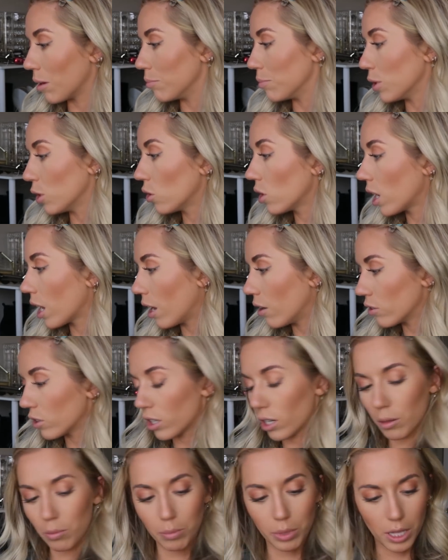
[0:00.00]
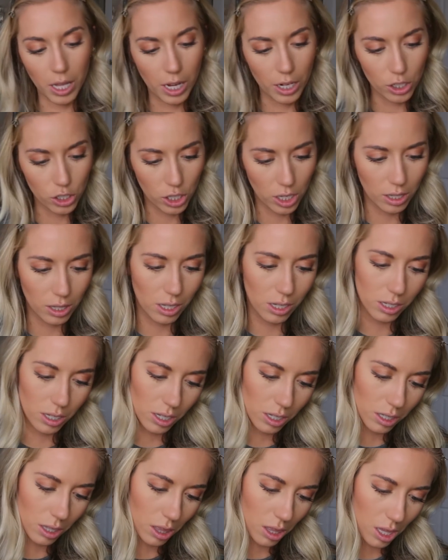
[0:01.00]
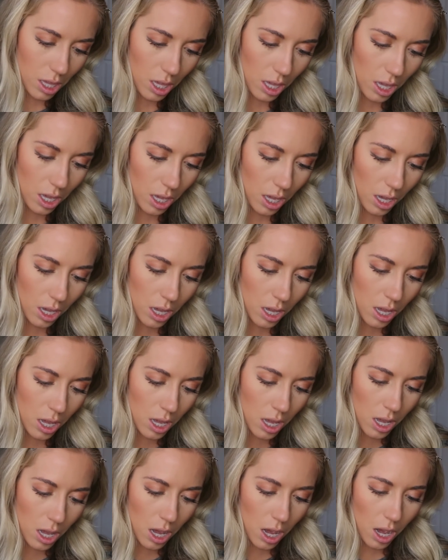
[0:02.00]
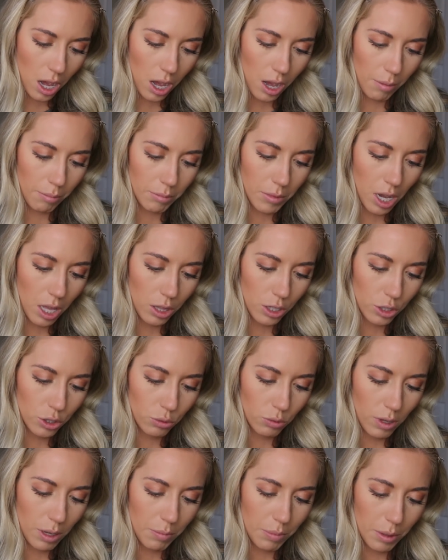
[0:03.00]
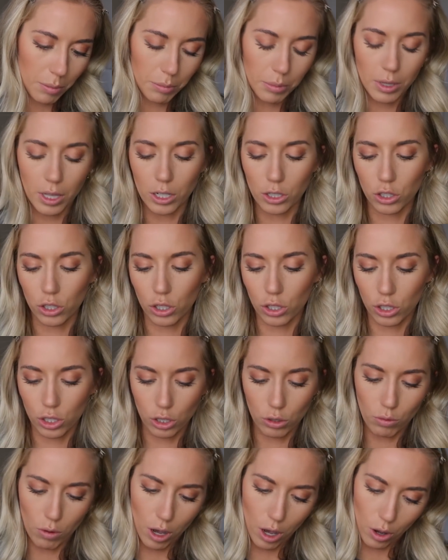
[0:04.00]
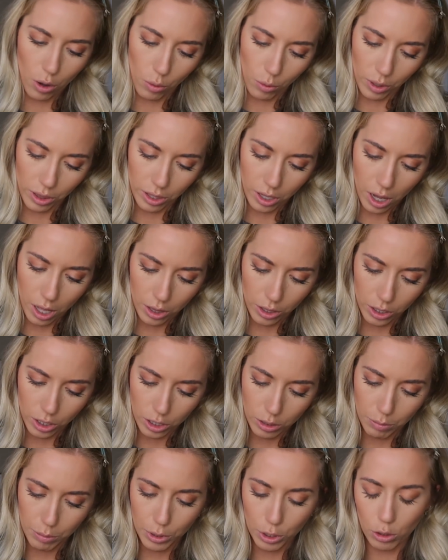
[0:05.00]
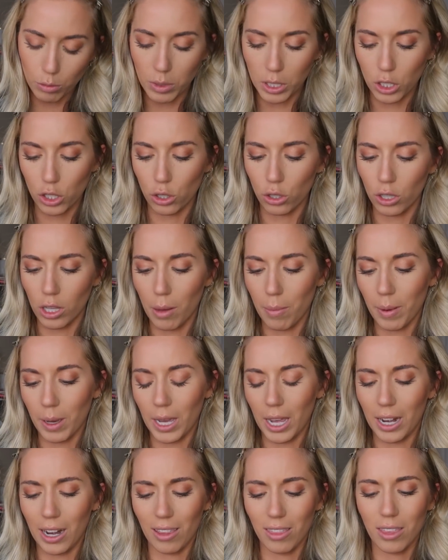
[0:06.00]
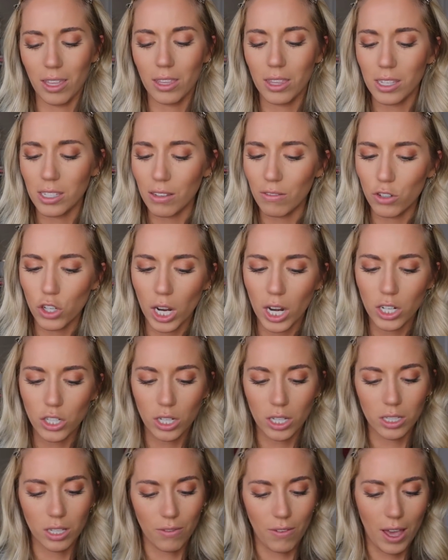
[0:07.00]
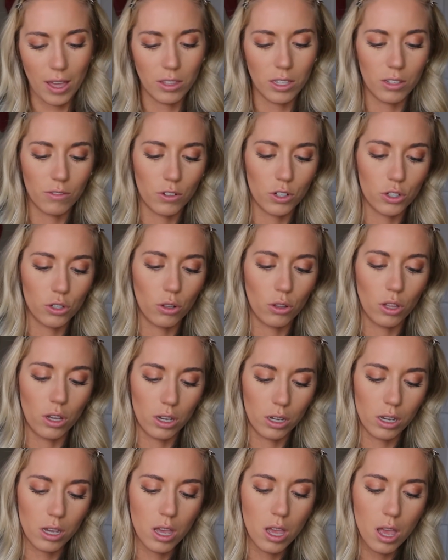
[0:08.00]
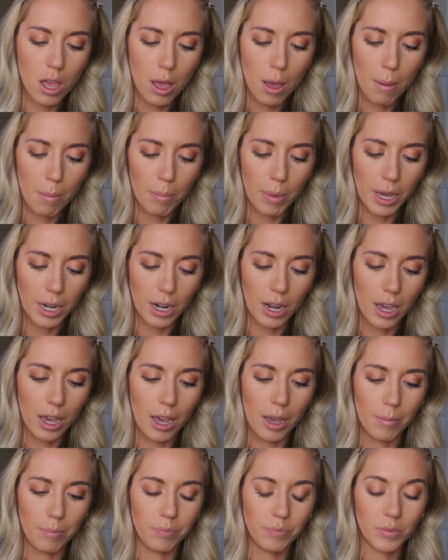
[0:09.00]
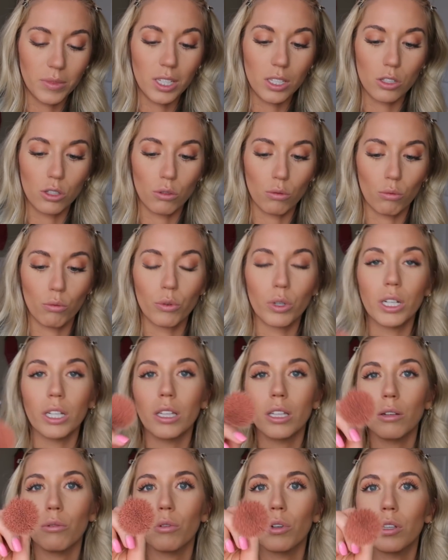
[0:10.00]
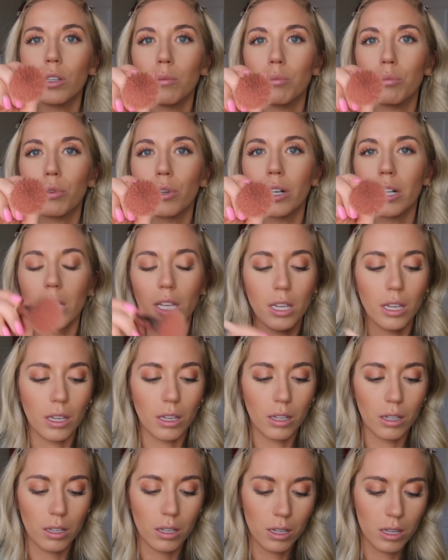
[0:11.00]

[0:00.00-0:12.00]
my Beauty Counter blush, and this is the Color Sweep Blush Duo with colors Bloom and Tulip. Again, I think these have changed because I've had this for so long, but this is a really, really pretty